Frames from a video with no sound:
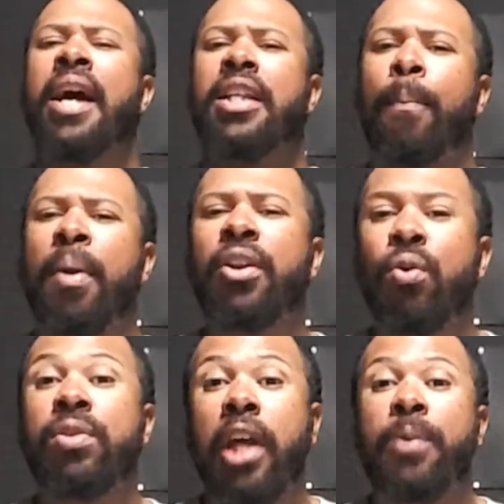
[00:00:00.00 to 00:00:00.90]
The big
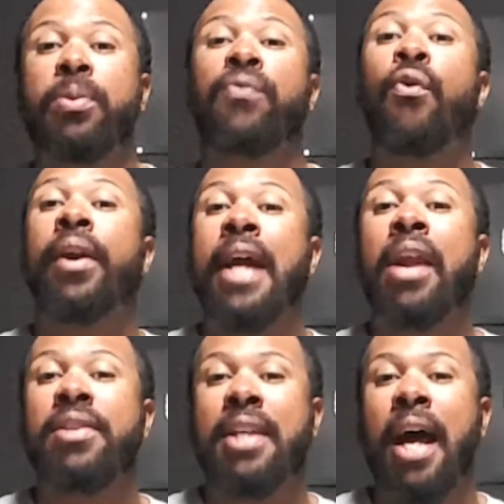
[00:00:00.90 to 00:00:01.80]
news comes from the
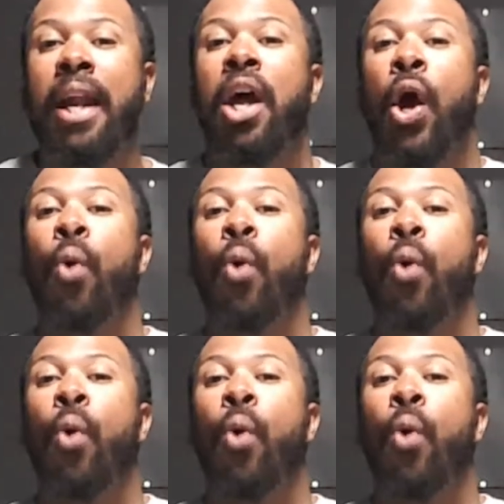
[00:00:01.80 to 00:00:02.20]
49ers side,